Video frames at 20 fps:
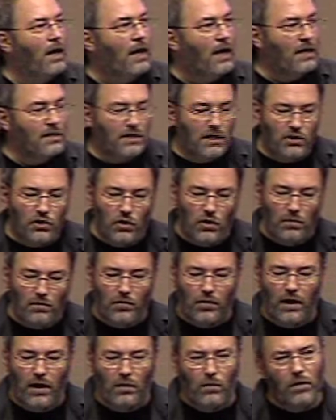is that you can
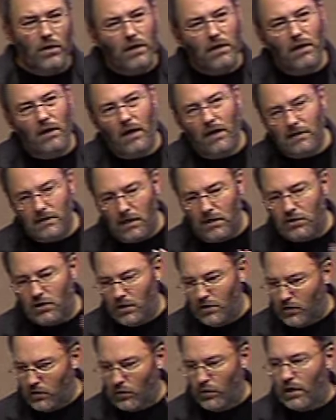play really essentially
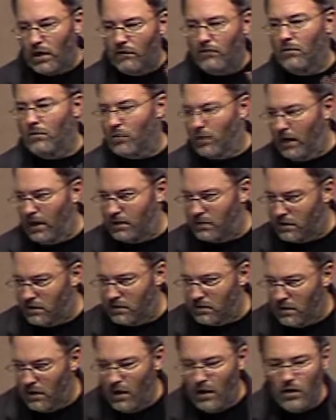3 different places.